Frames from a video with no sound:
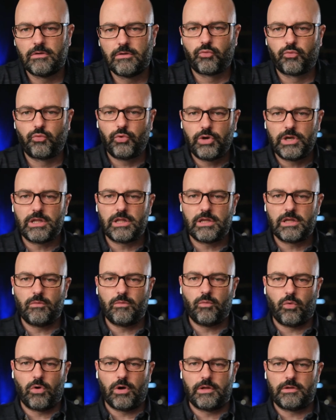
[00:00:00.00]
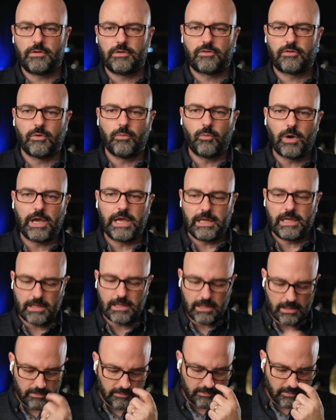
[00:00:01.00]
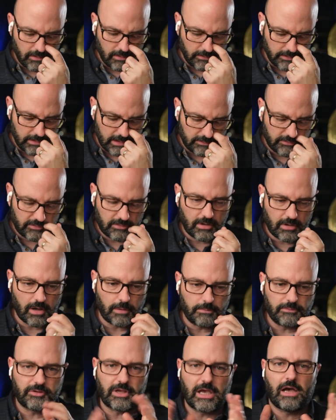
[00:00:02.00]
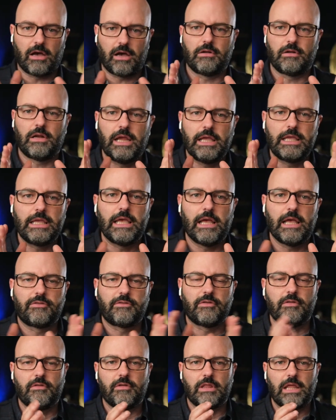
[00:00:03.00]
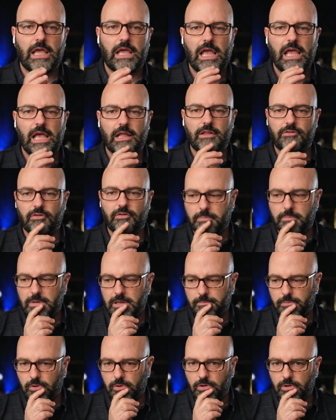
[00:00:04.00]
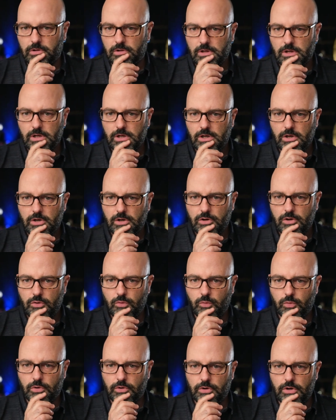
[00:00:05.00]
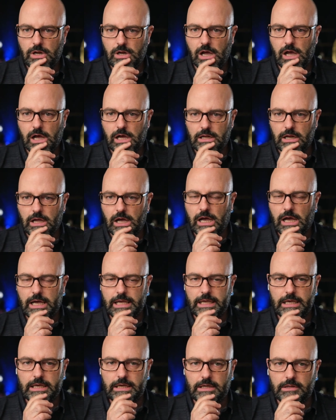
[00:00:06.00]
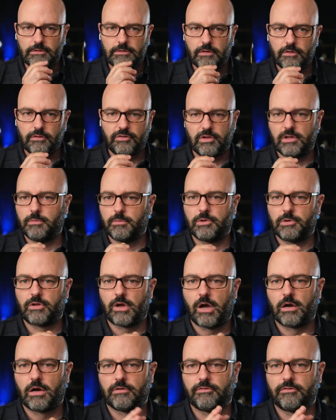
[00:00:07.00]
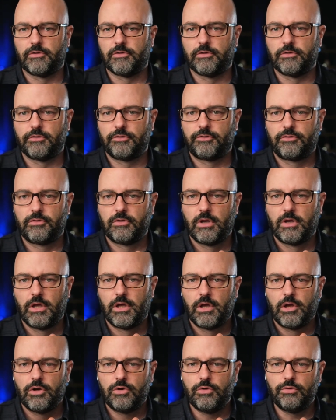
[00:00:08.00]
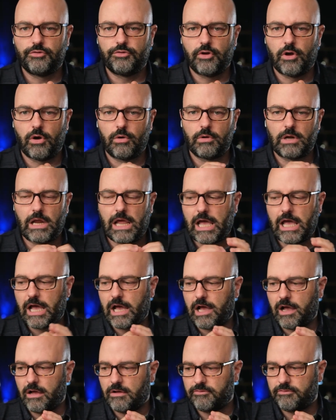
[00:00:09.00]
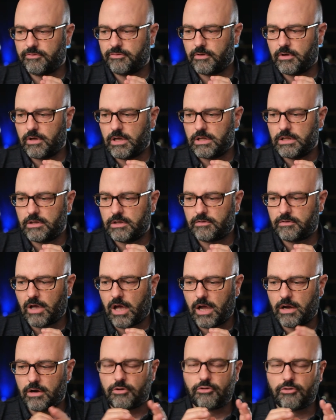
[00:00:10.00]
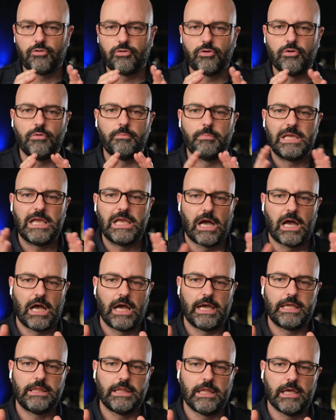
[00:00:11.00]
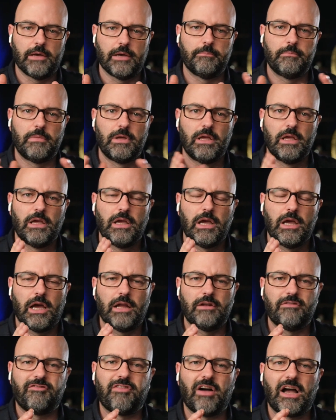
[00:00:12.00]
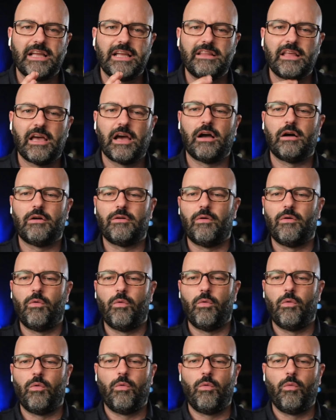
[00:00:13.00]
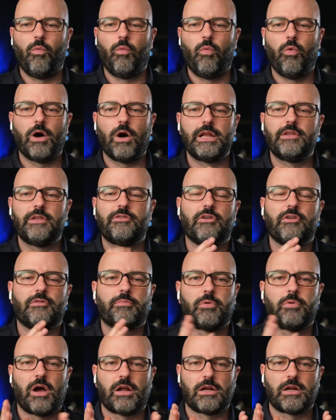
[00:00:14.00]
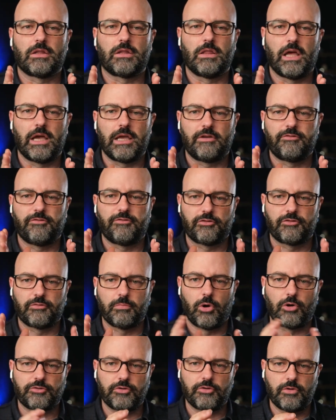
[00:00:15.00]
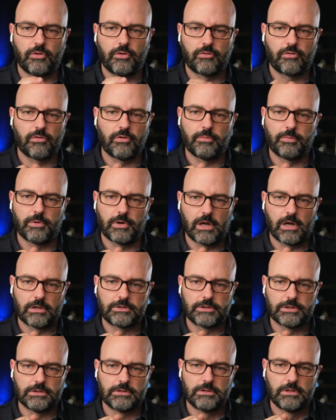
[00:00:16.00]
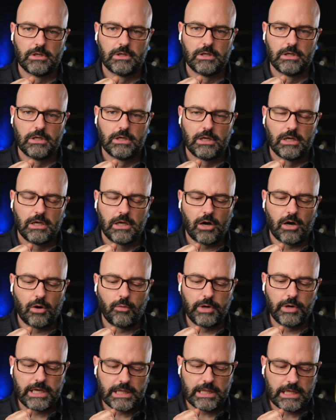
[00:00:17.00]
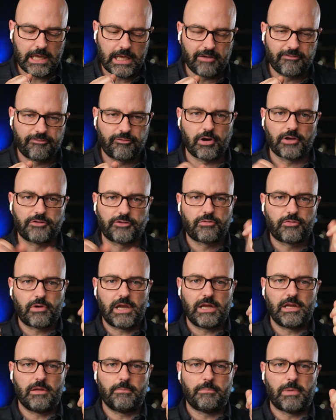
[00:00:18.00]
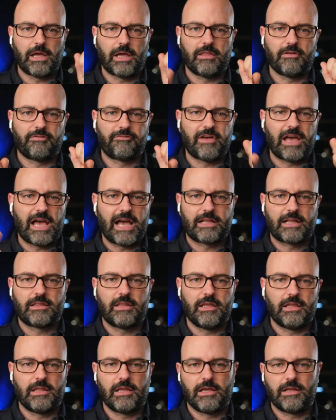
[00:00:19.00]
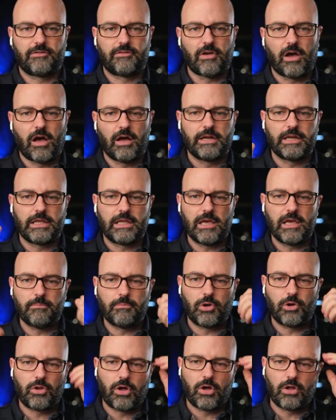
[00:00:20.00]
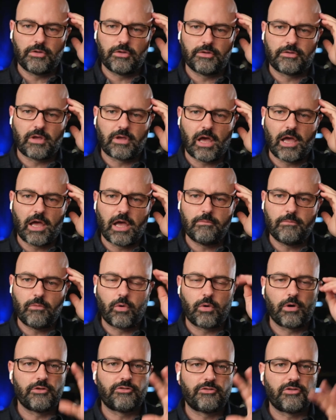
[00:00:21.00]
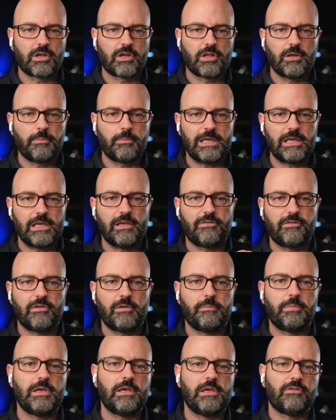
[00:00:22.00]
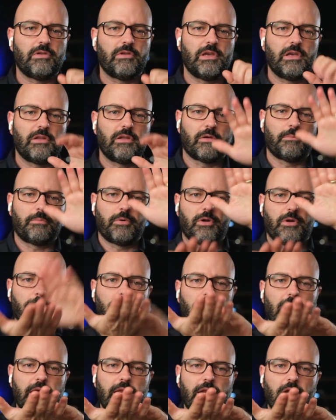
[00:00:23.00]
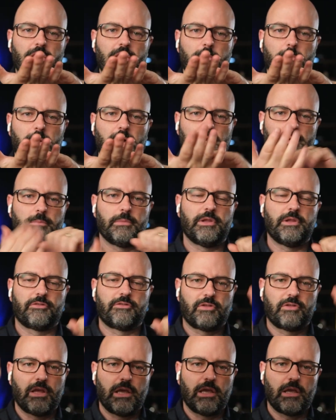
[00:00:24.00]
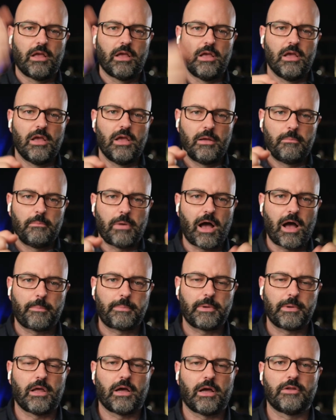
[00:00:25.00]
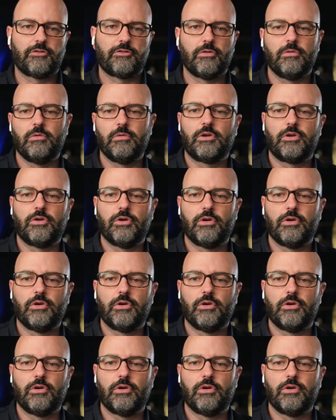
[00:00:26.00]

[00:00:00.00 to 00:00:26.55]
really want to wait until this comes out and gets into the hands of people who were not high-end cinematographers, who don't have an entire crew behind them, and find out, what is this product like for small to no crew production? Are we going to get frustrated by the fact that it's on a gimbal all the time? Or is it going to be easy peasy to put a plate on the bottom of this thing, pop it onto a